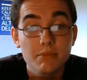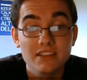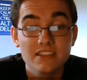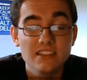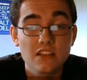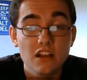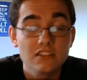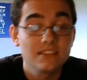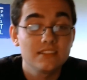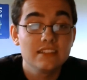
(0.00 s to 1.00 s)
but this card
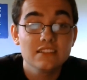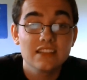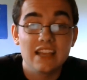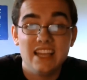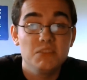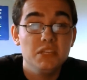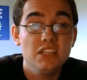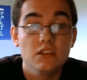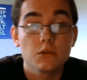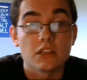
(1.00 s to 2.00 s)
is still kinda
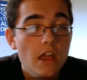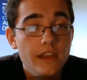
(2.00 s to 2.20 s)
mediocre.